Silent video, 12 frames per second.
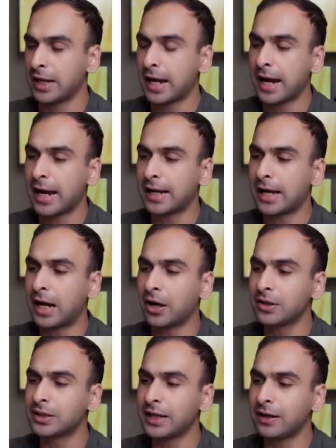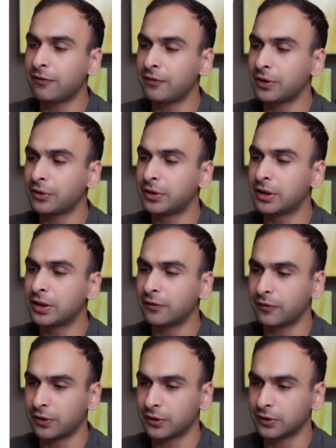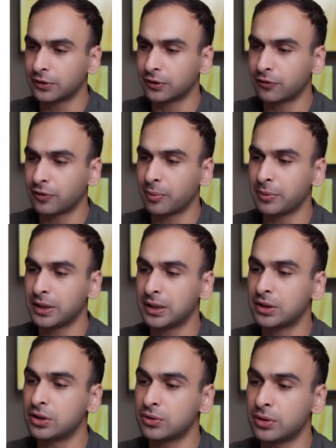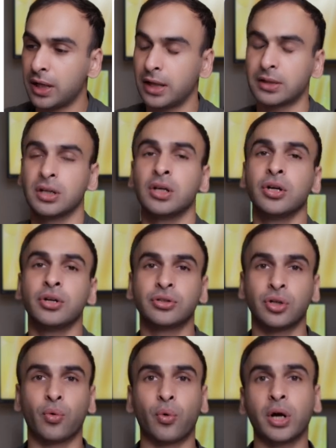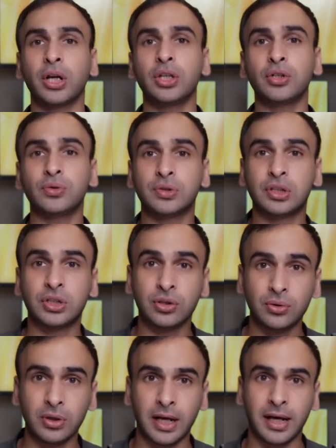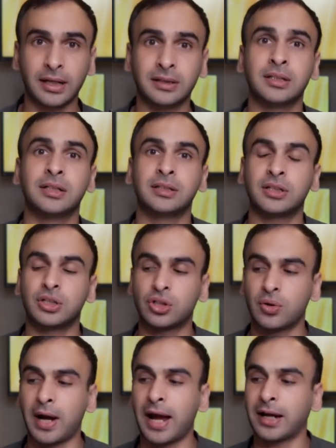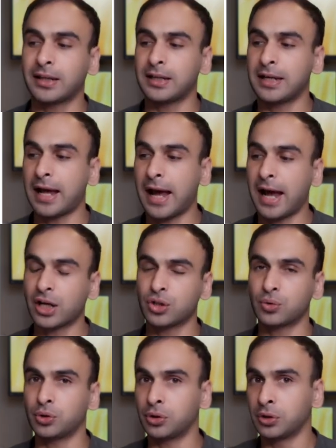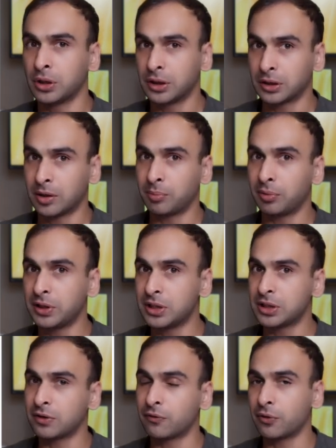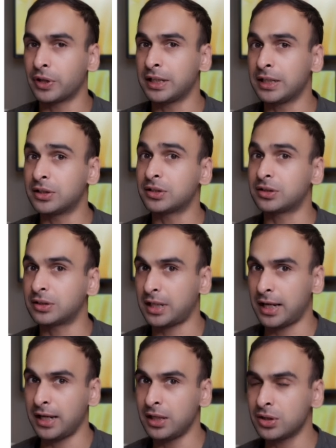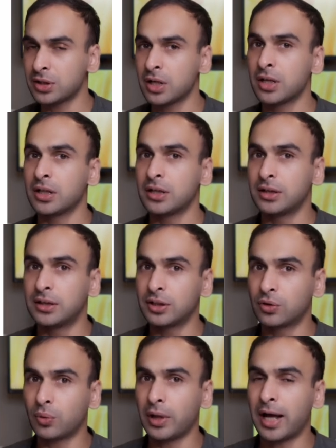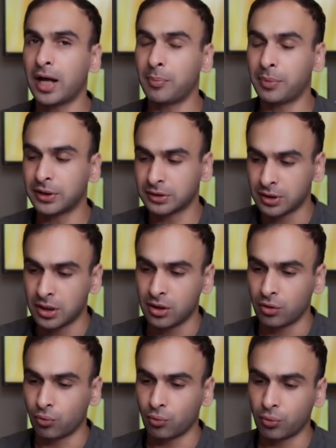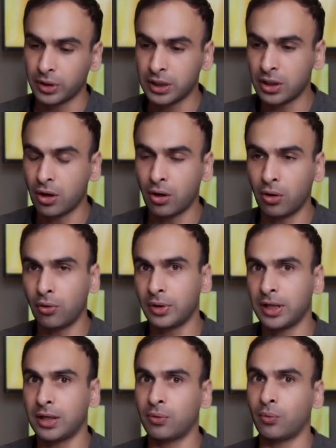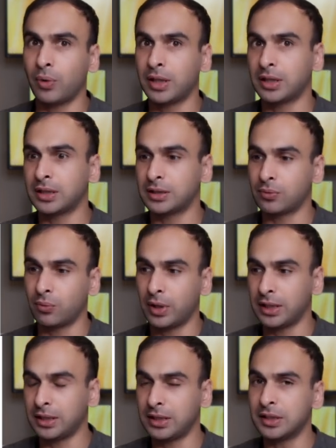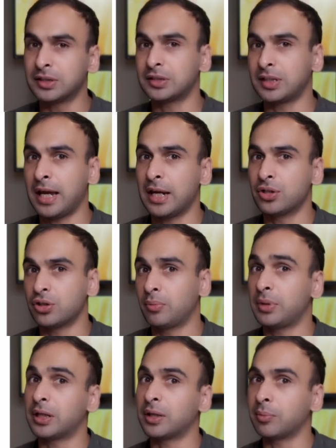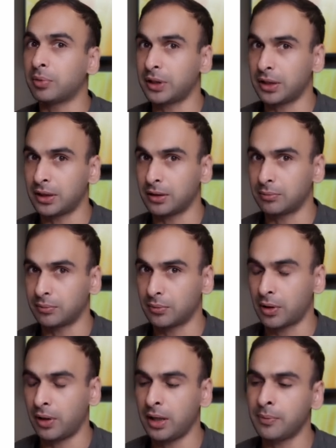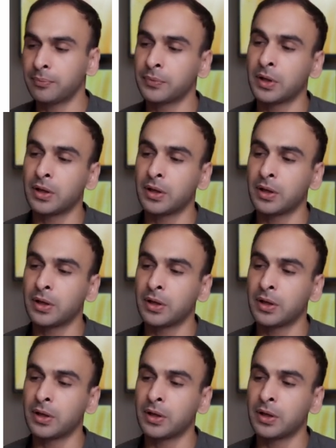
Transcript: And our date field differs from the due date. So we're going to use due date to track the actual completion for each stage. This will help us really hone in when each stage should be completed. All right.